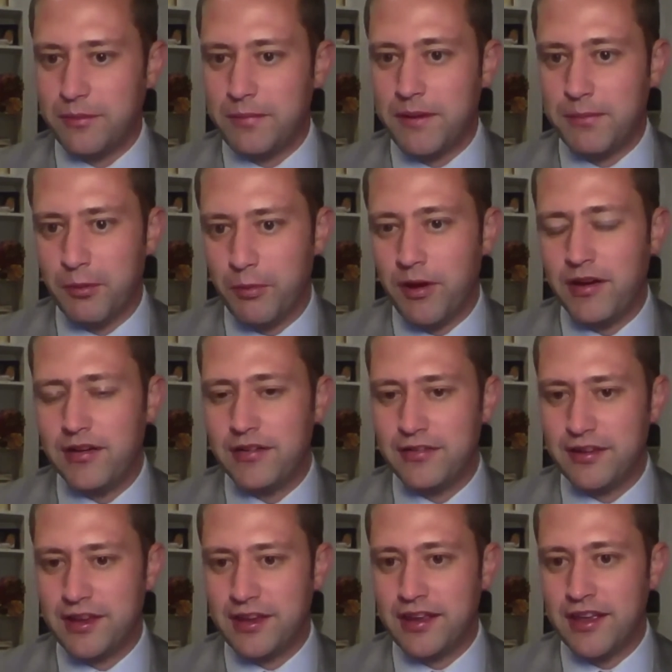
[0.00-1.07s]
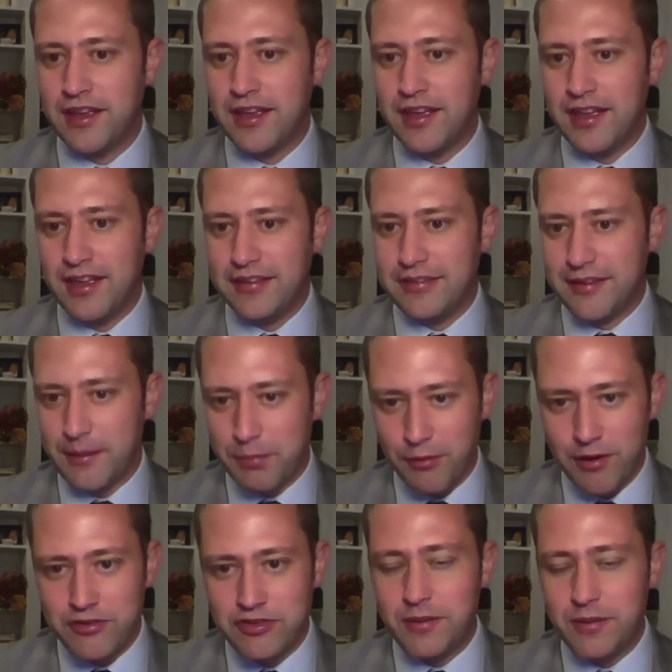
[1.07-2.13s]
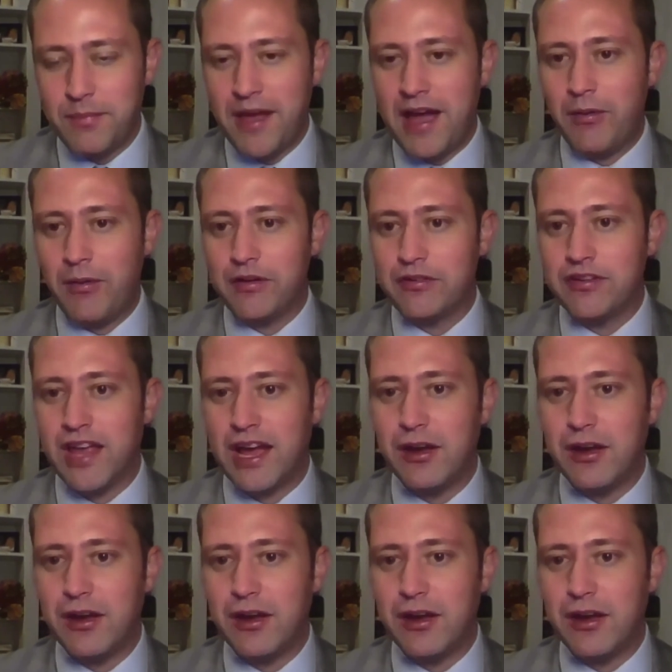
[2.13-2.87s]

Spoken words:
that people wanted to see, is separation of powers.